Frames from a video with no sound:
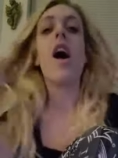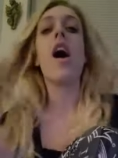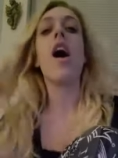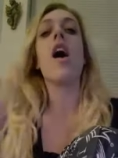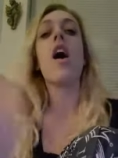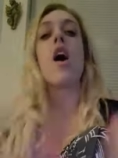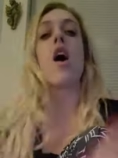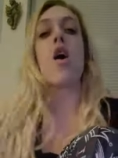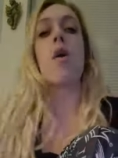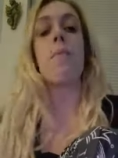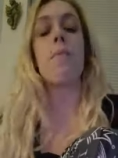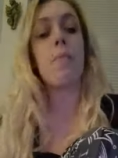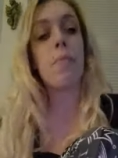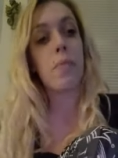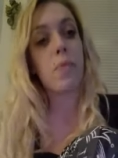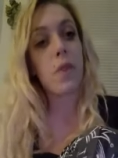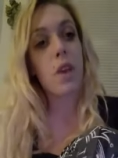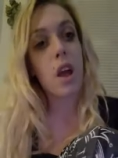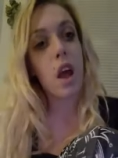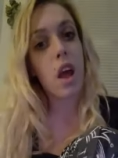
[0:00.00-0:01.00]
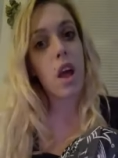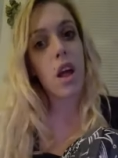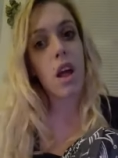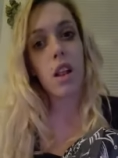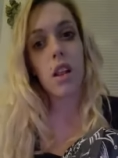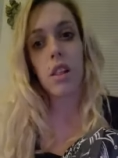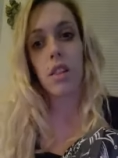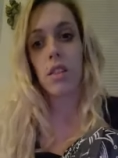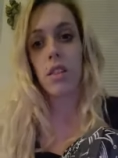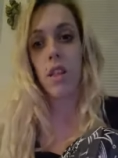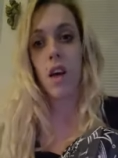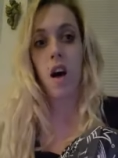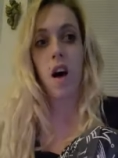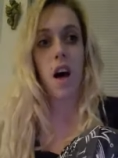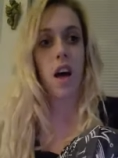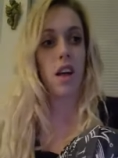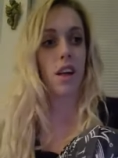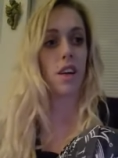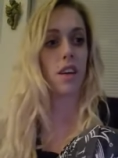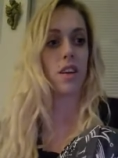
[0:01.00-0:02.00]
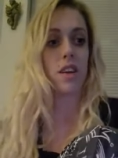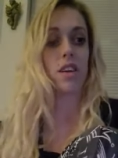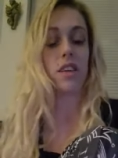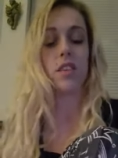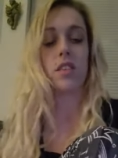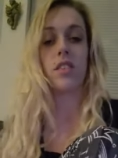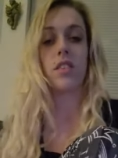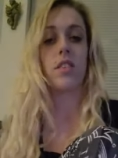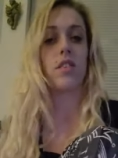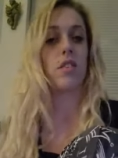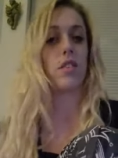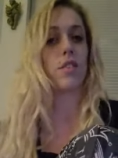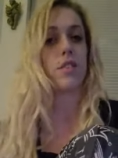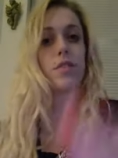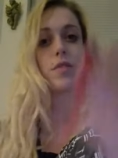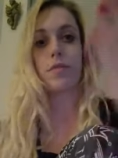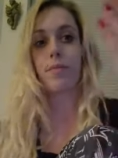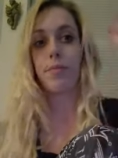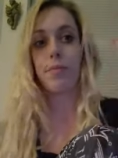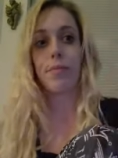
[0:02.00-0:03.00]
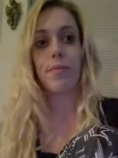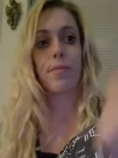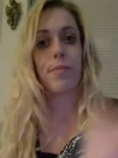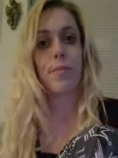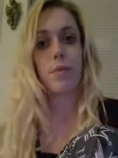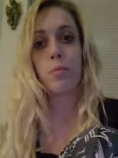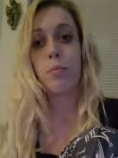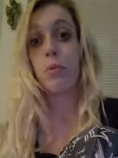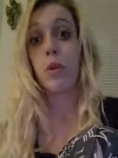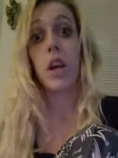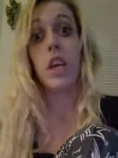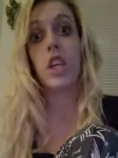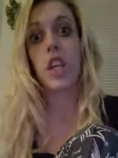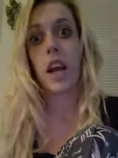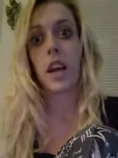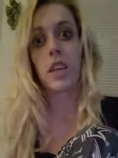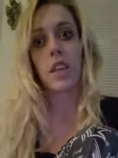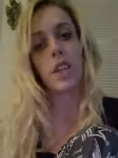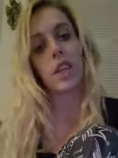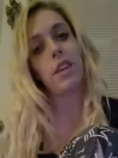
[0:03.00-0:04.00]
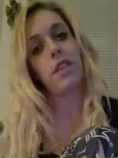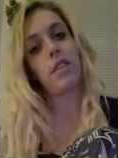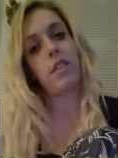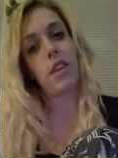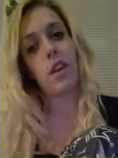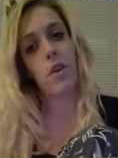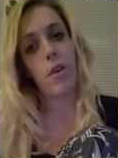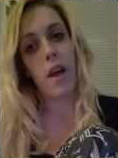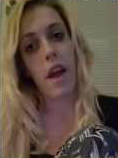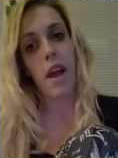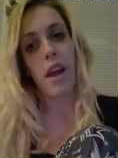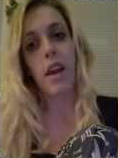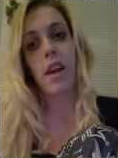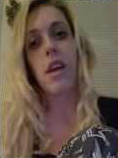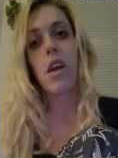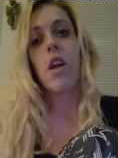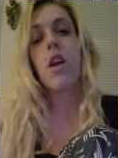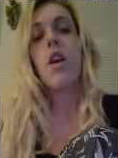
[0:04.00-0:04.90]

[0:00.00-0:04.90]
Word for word: Um law of projection, okay.